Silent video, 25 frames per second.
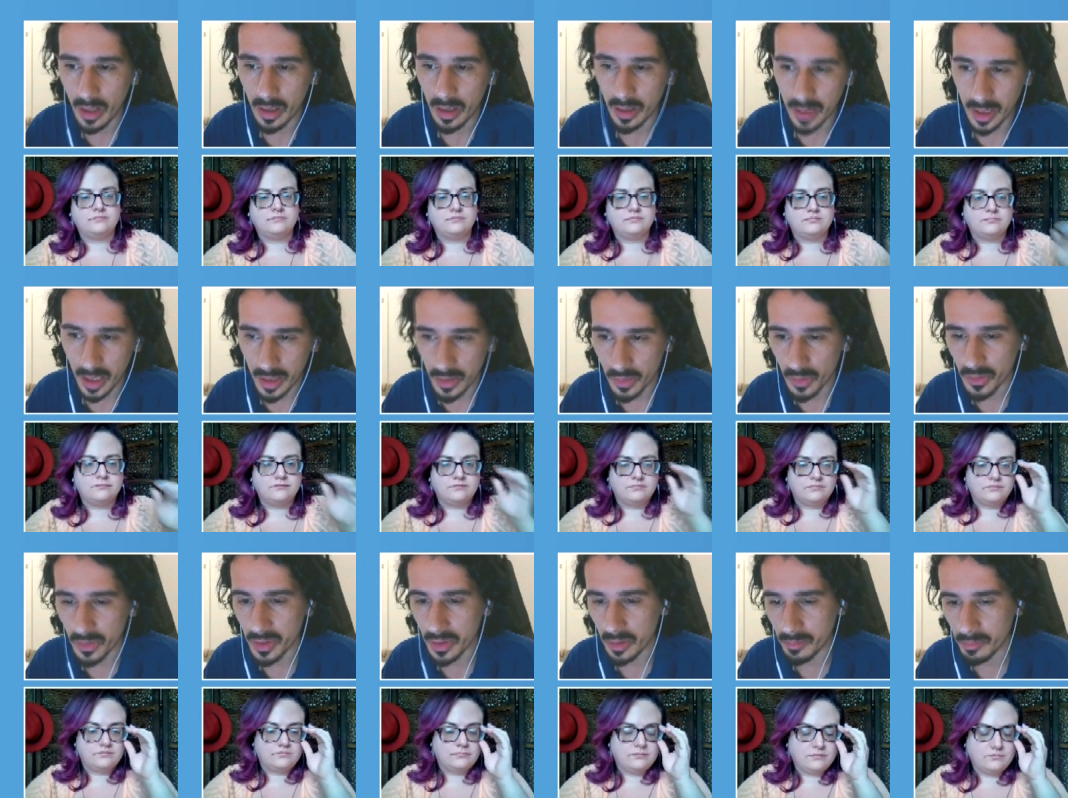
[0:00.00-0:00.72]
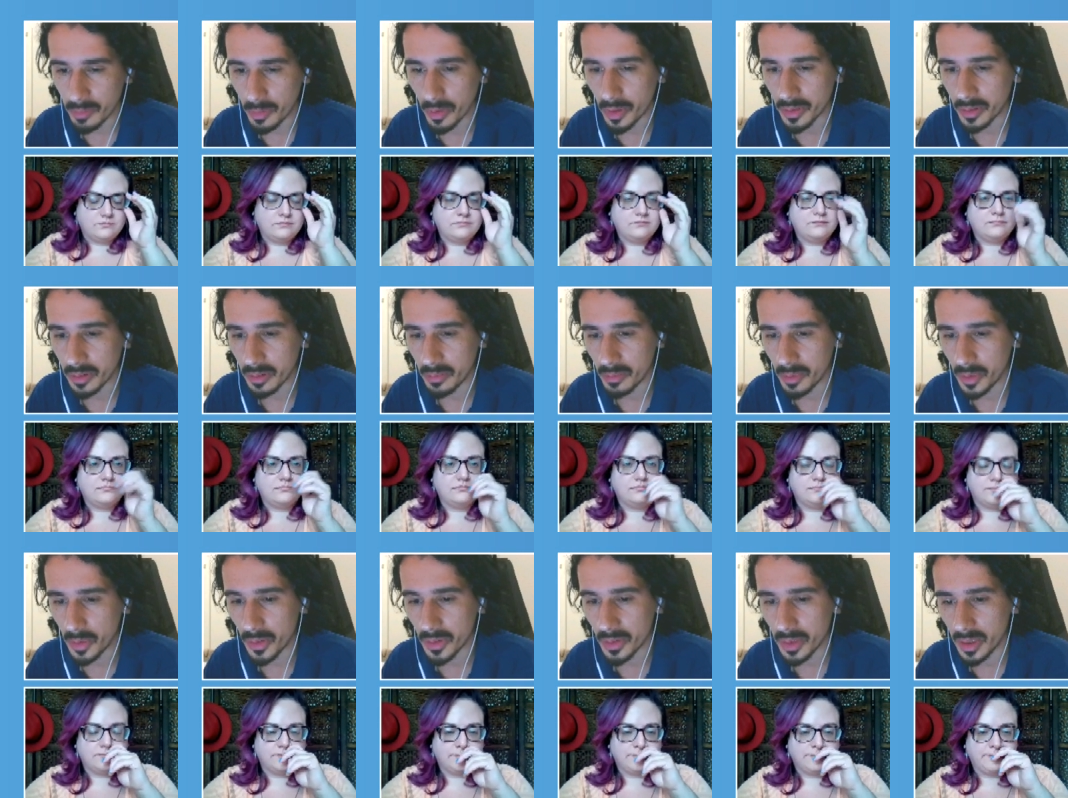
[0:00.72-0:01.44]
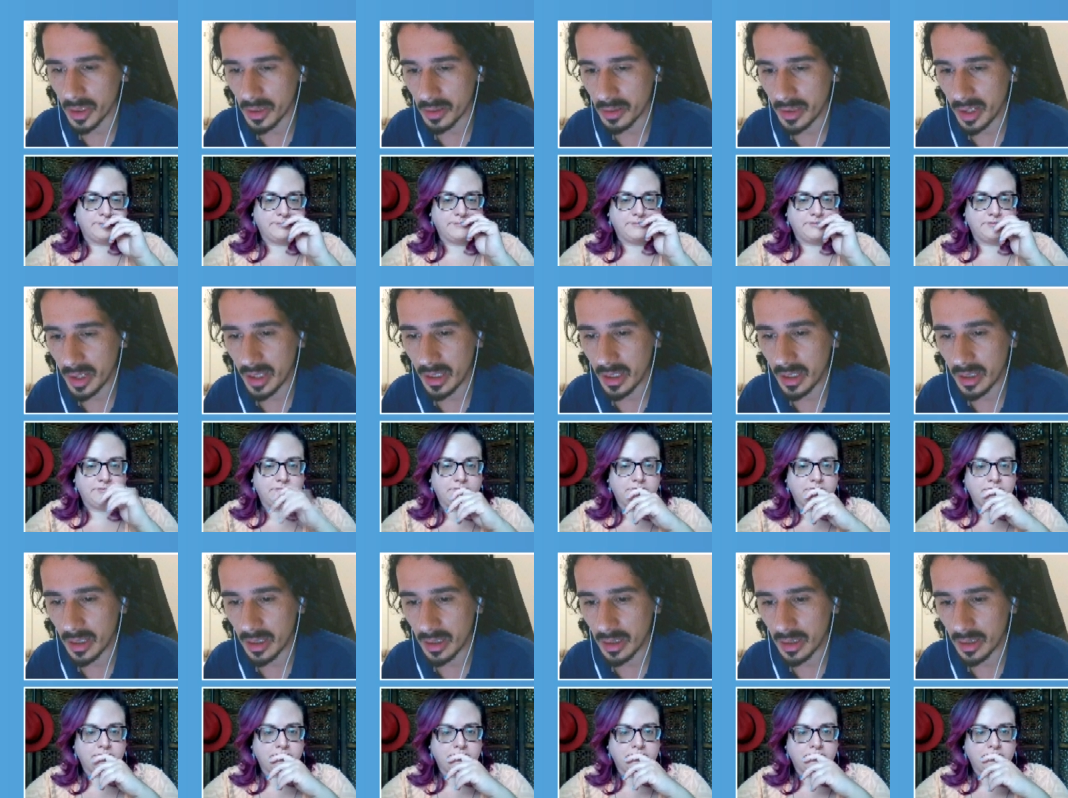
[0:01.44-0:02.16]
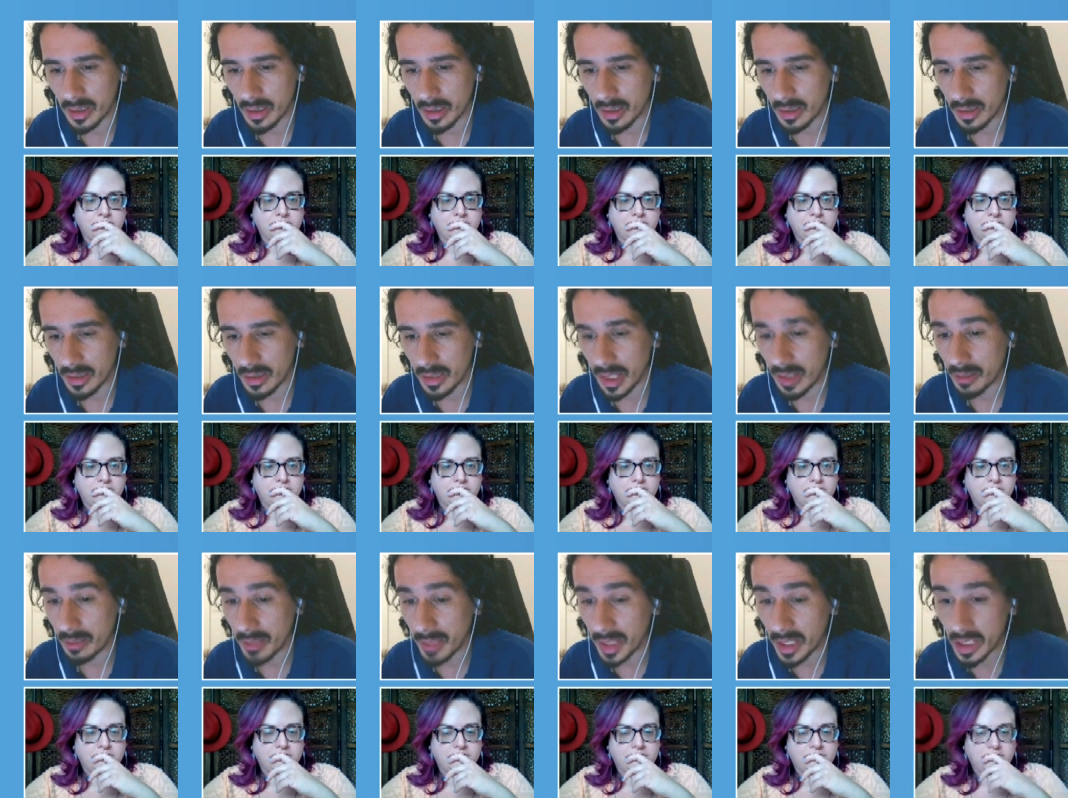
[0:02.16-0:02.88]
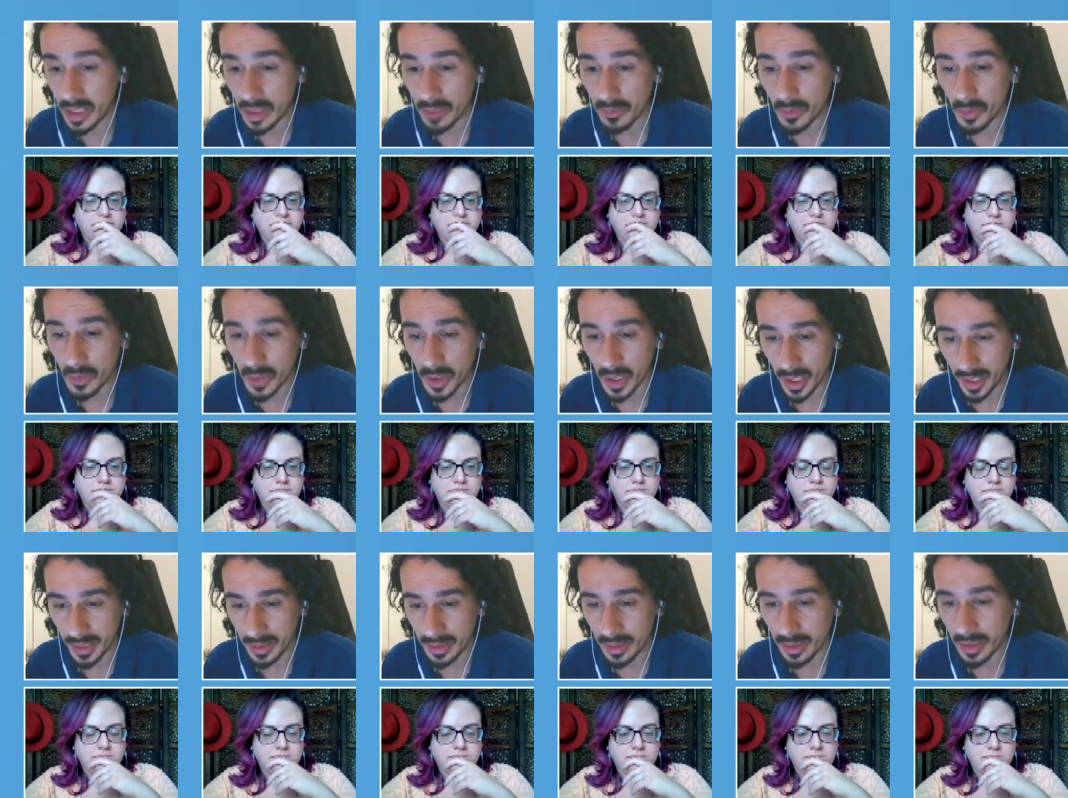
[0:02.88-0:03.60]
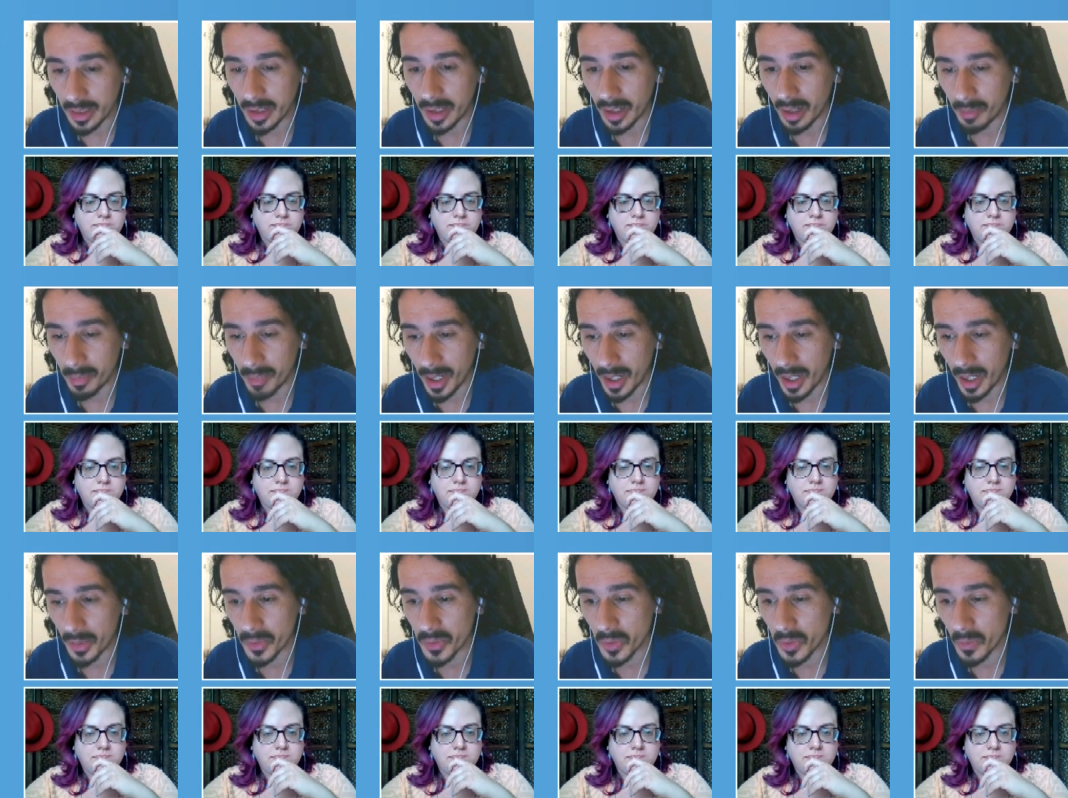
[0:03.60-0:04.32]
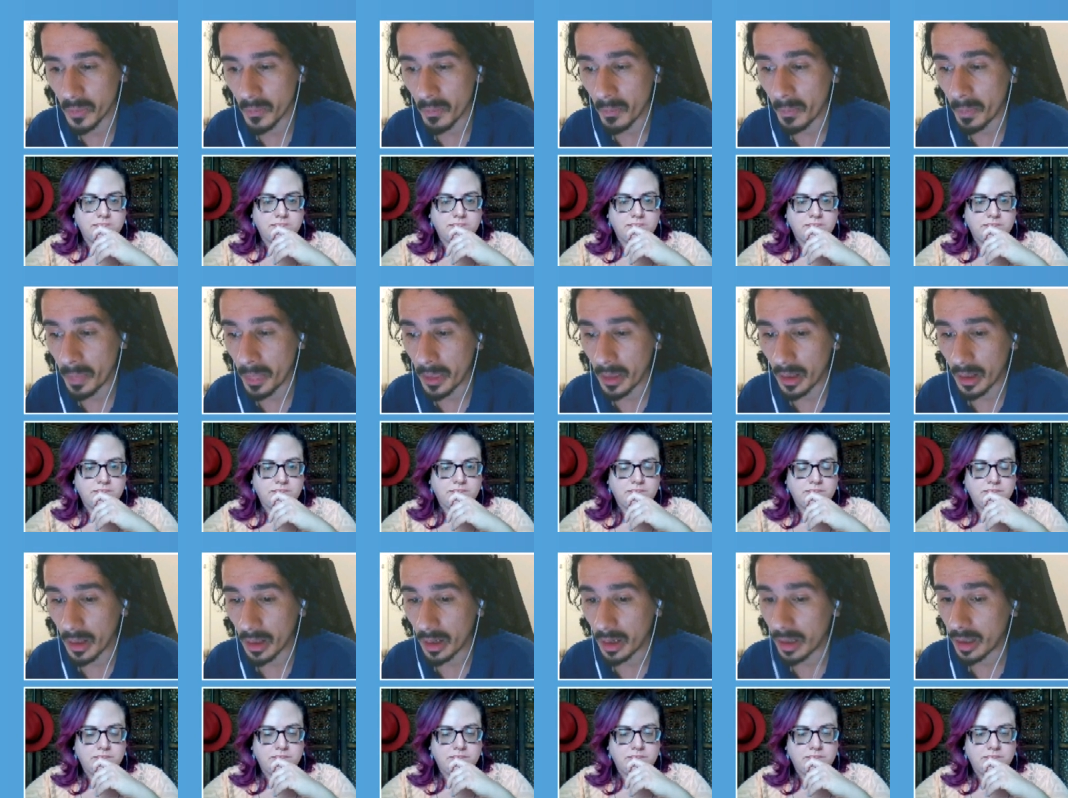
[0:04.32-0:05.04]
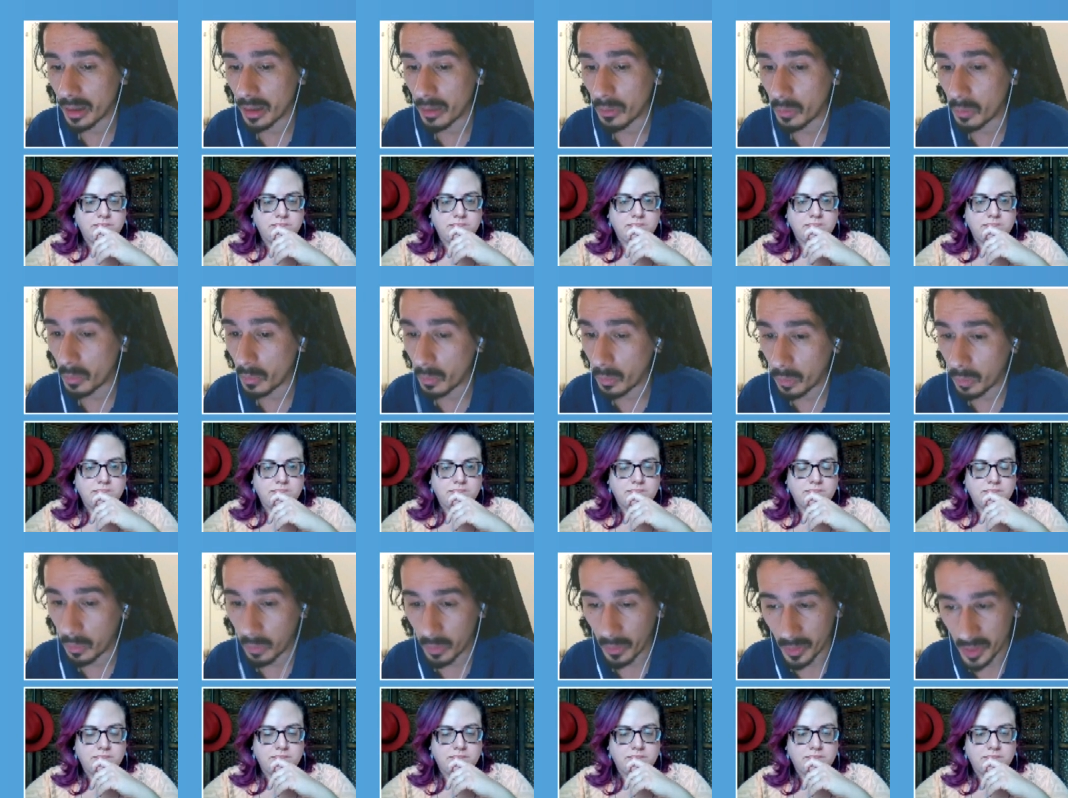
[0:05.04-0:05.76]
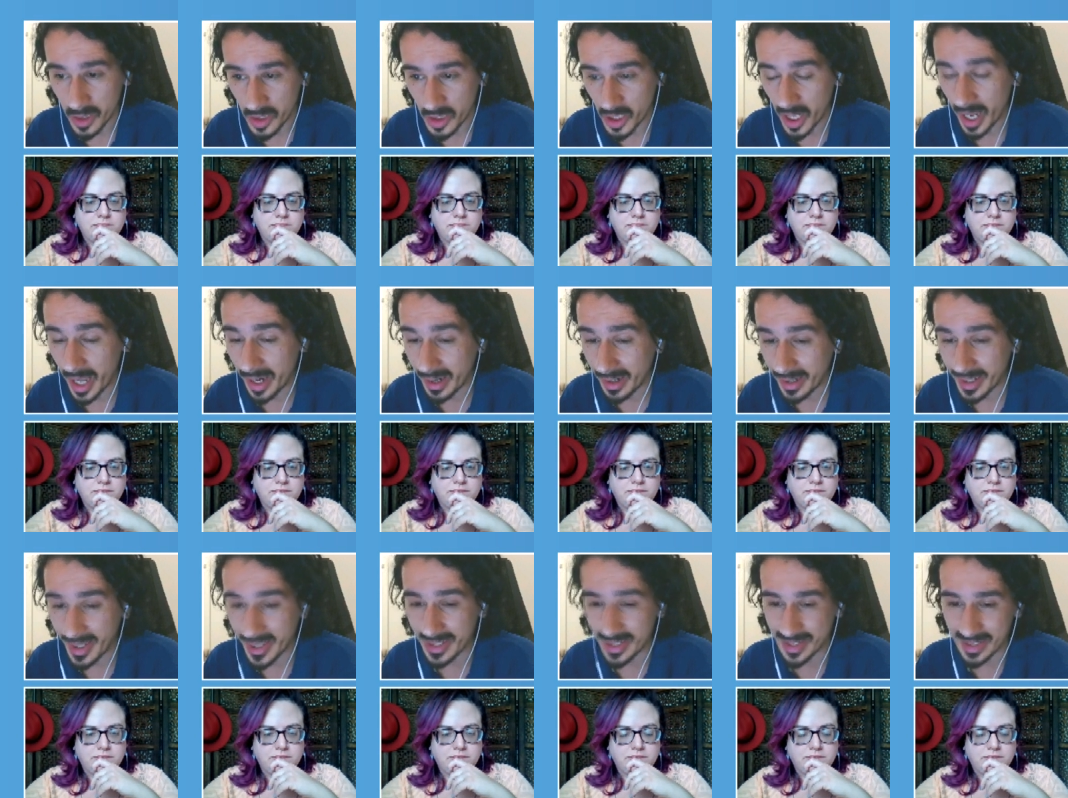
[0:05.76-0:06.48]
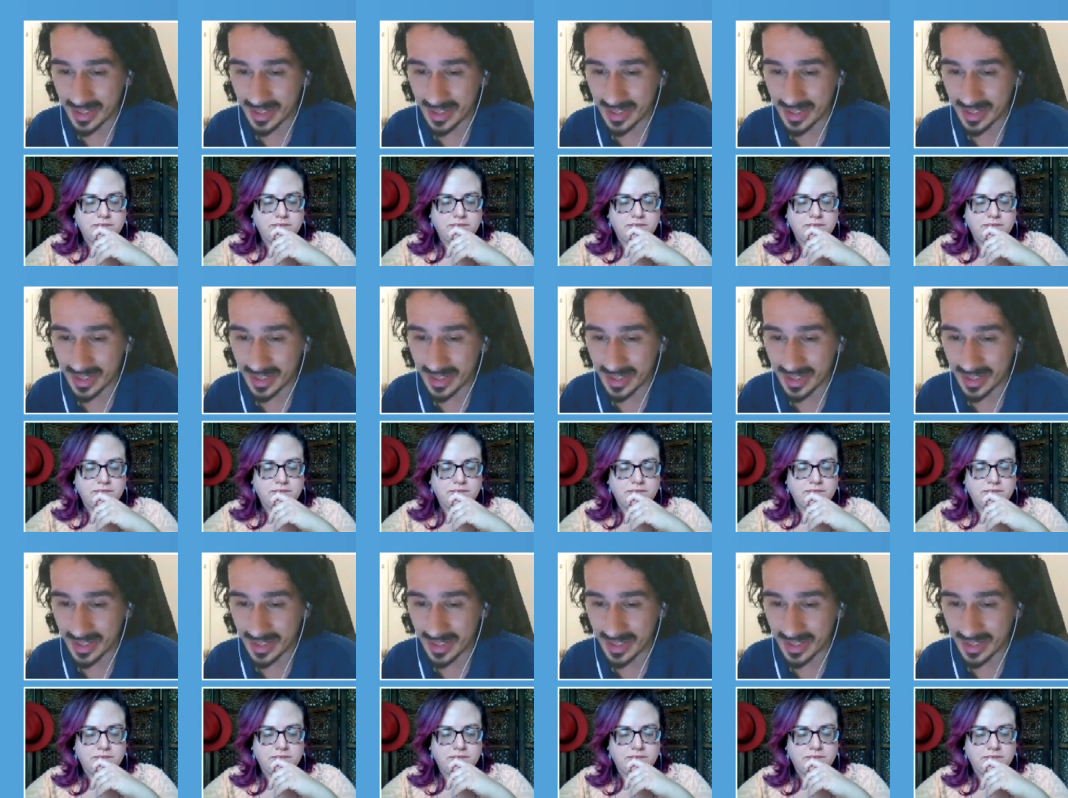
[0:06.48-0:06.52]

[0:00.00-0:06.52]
Speaker 1: That's also important because they they may give you the idea about uh, which areas